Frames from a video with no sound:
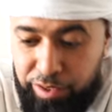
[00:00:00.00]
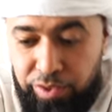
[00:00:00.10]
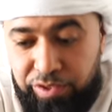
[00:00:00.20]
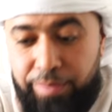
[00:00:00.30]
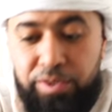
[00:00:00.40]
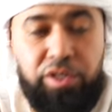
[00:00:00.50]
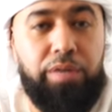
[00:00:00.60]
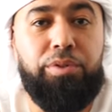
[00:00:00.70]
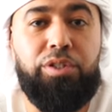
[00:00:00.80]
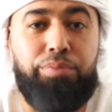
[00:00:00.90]
to do this, that means you
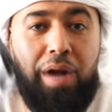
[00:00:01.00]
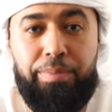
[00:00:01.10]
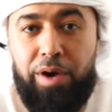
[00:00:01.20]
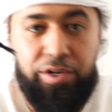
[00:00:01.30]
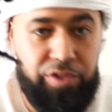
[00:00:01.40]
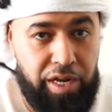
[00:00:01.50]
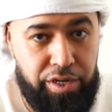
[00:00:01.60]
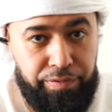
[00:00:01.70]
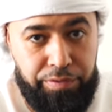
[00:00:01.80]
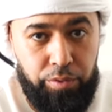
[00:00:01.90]
didn't put your prop guards on and
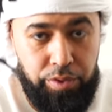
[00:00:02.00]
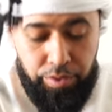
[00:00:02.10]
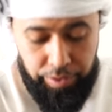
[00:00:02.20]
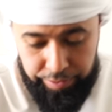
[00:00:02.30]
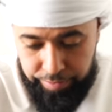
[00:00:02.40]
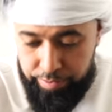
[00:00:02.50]
you flew indoors.